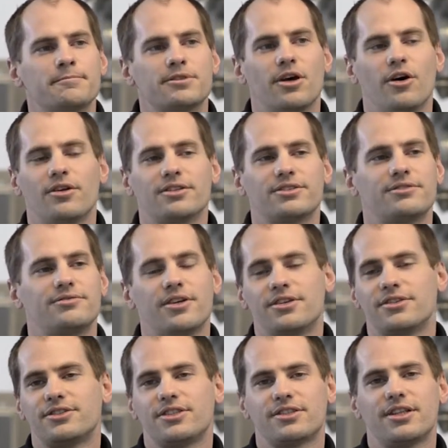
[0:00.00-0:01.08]
So
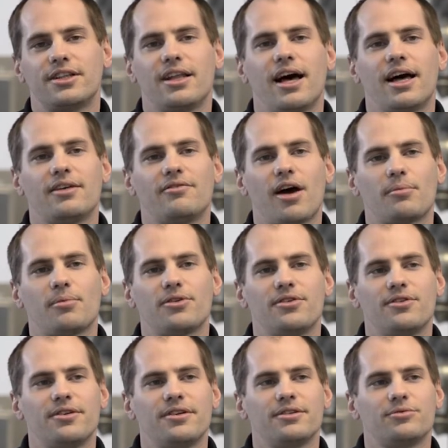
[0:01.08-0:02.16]
there's just a lot of
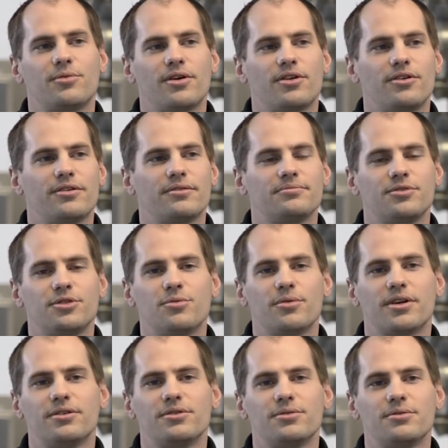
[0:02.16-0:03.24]
opportunities, whether you
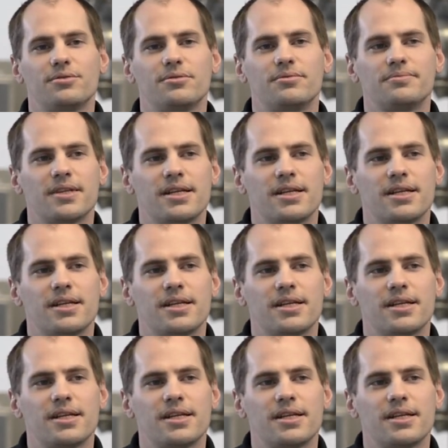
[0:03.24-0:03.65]
want to do